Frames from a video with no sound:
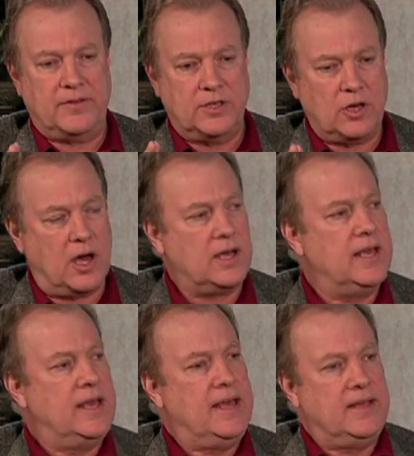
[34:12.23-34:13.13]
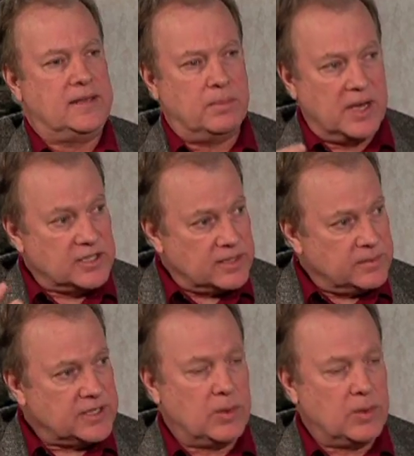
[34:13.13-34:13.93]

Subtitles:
to talk to Muslims.